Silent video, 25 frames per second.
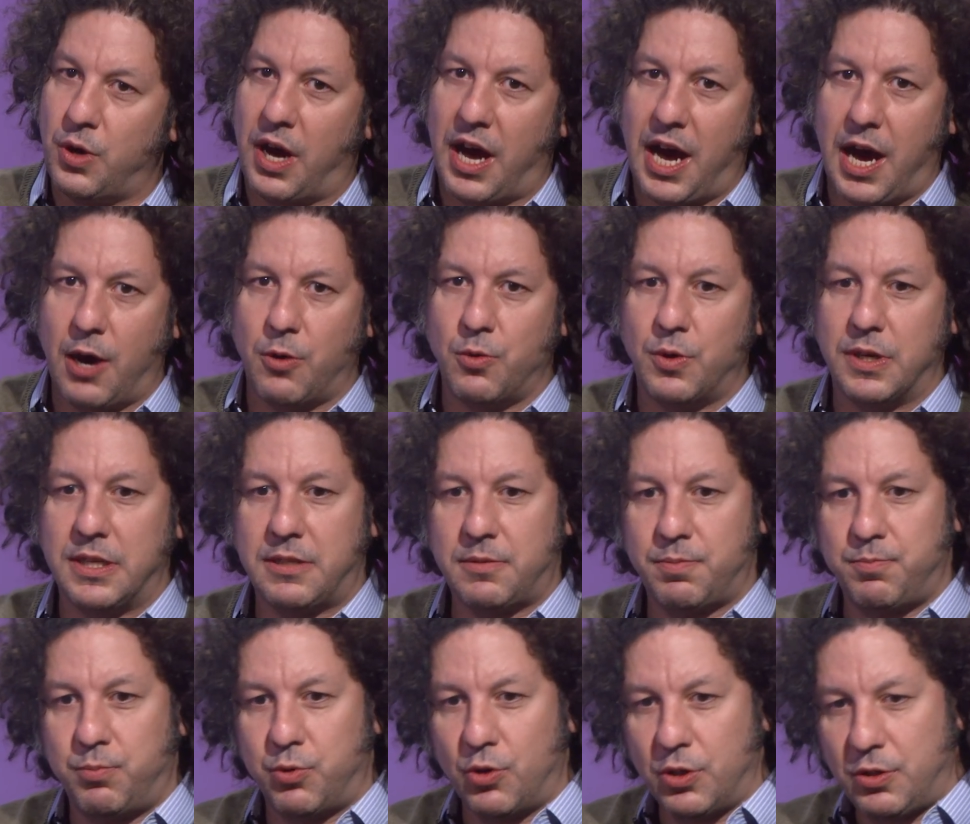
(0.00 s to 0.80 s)
how
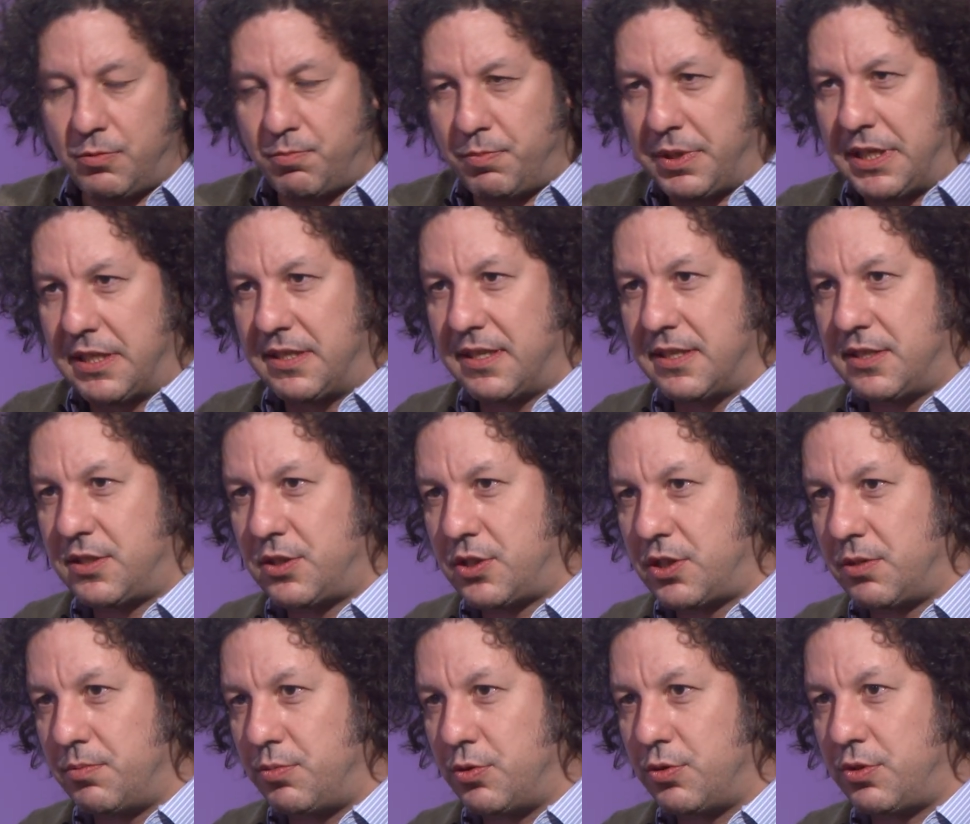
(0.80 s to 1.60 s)
it would be
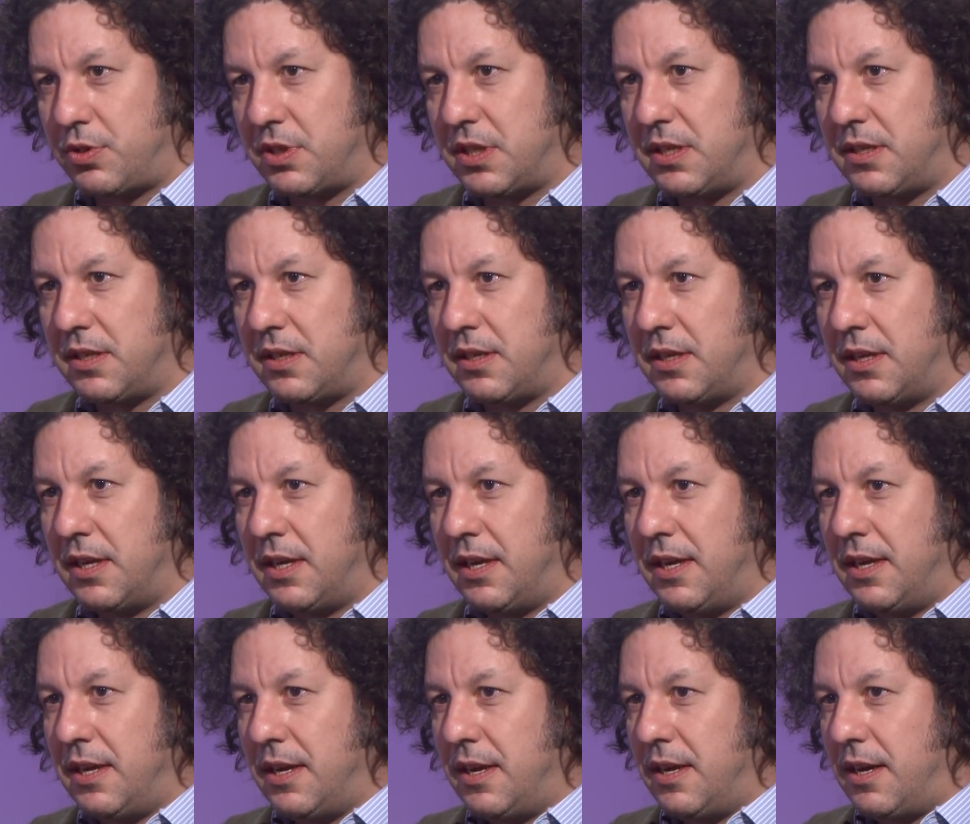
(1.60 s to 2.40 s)
distributed
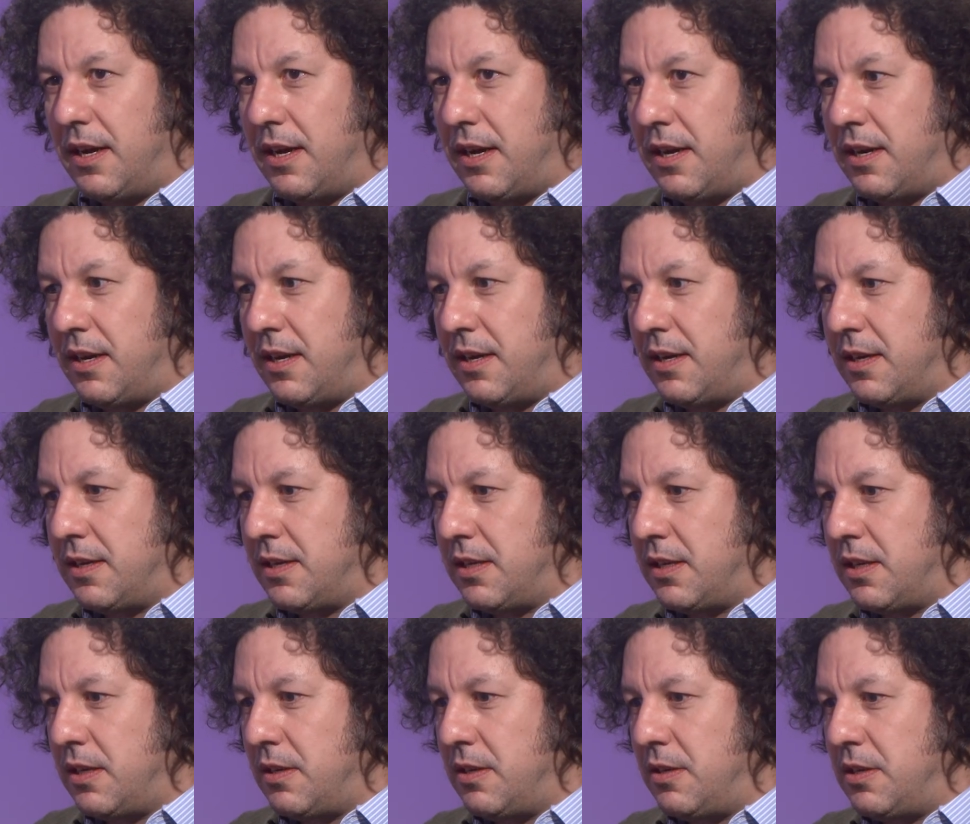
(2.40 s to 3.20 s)

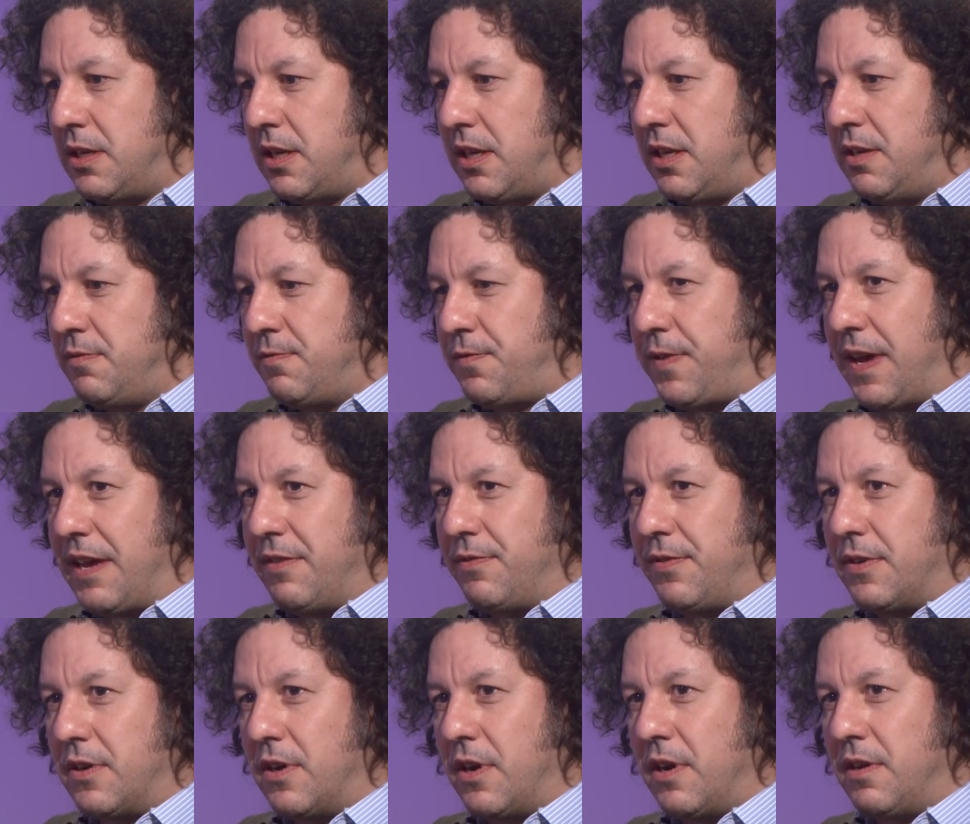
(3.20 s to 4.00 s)
in
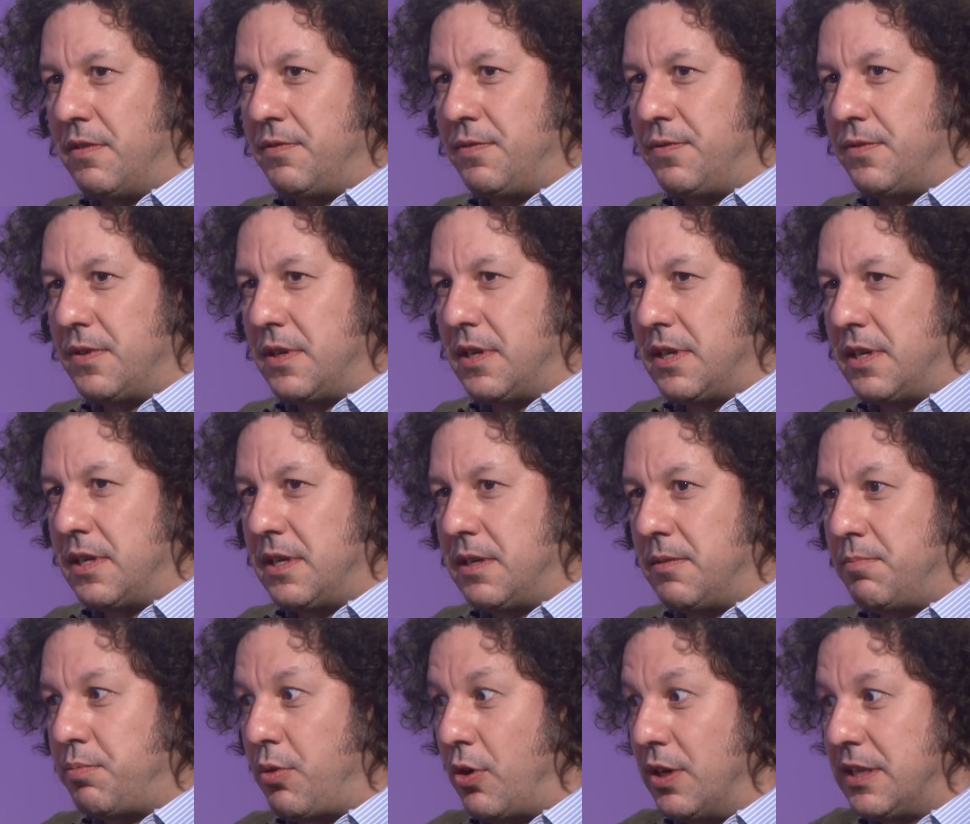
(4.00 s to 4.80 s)
favor of
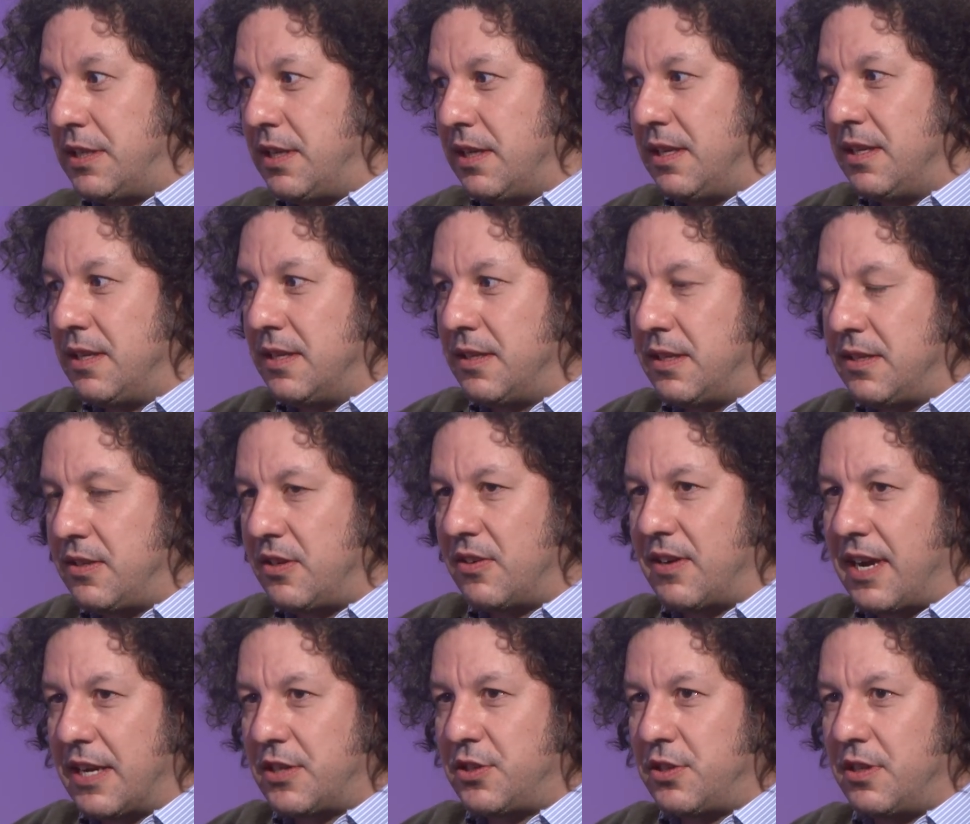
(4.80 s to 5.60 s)
pointing in the
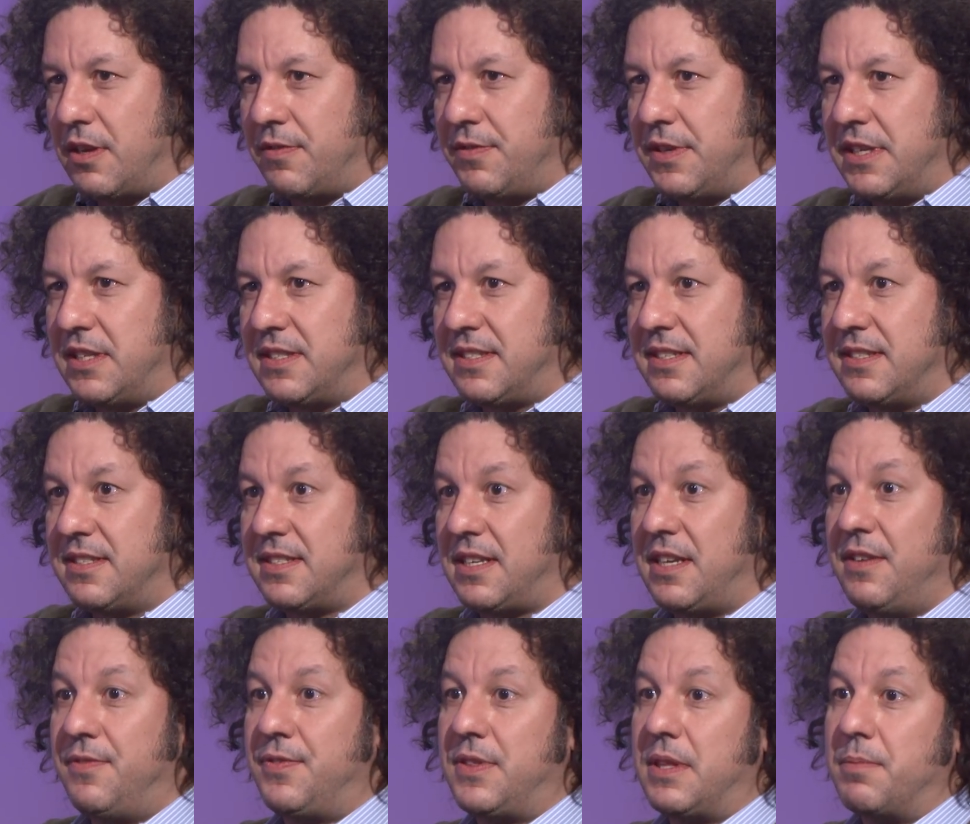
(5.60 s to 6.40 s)
direction of
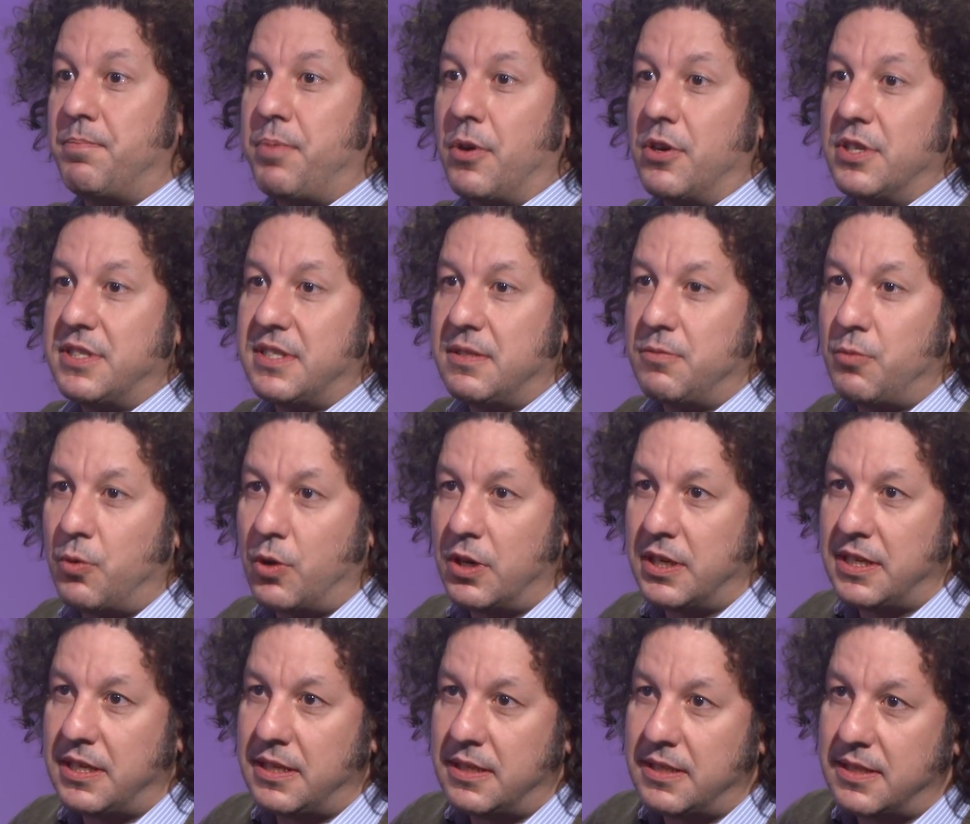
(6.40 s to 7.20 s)
innocence if the person
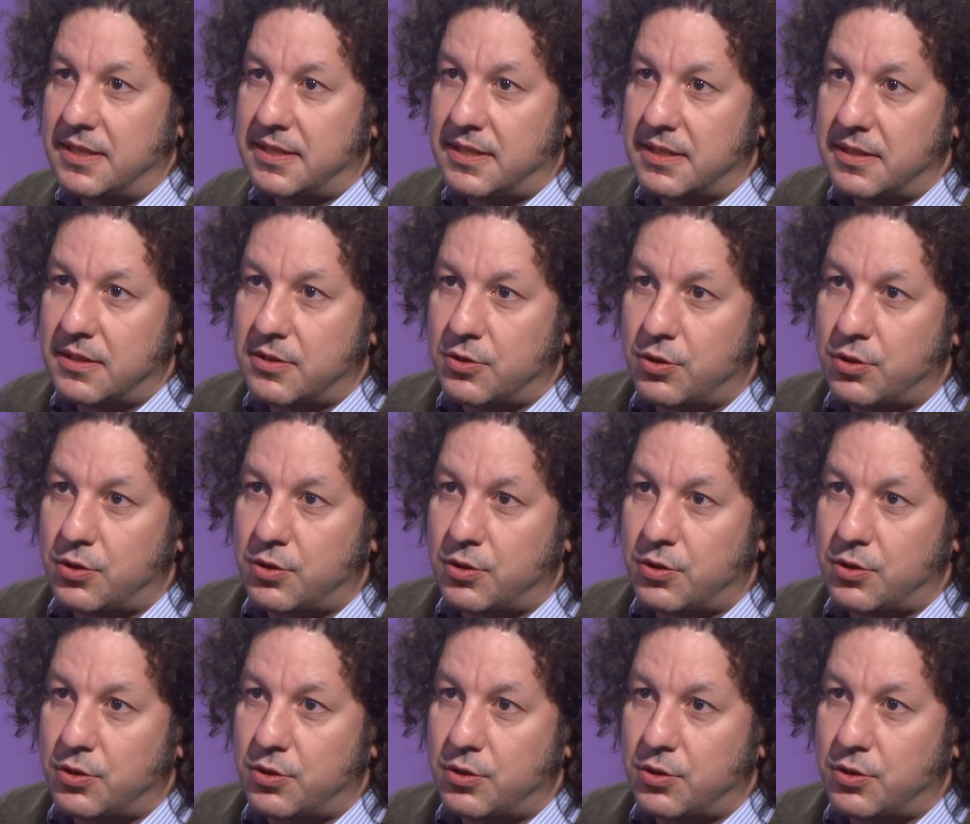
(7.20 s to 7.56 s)
were innocent.